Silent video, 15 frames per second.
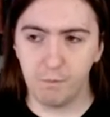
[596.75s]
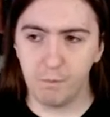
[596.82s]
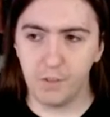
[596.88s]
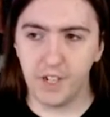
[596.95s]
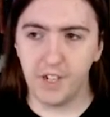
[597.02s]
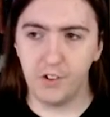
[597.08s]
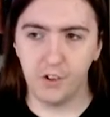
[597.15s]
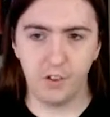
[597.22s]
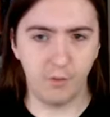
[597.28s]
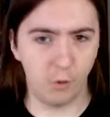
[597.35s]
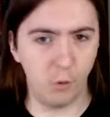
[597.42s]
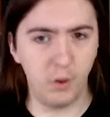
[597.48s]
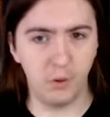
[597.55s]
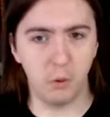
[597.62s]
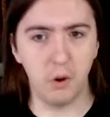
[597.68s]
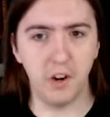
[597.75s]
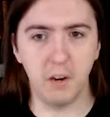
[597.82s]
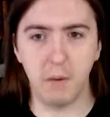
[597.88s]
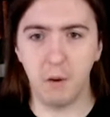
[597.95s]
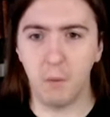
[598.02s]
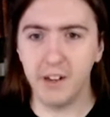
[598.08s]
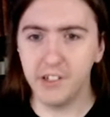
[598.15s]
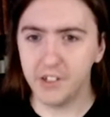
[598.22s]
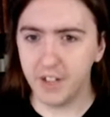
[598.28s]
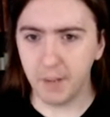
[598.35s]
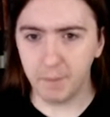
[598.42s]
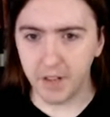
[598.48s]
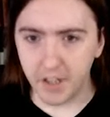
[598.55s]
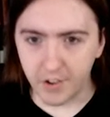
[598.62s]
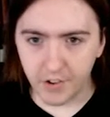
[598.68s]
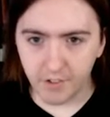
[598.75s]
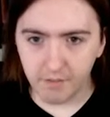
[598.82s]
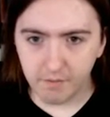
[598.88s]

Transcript: He's sort of always worrying about wasting ammunition.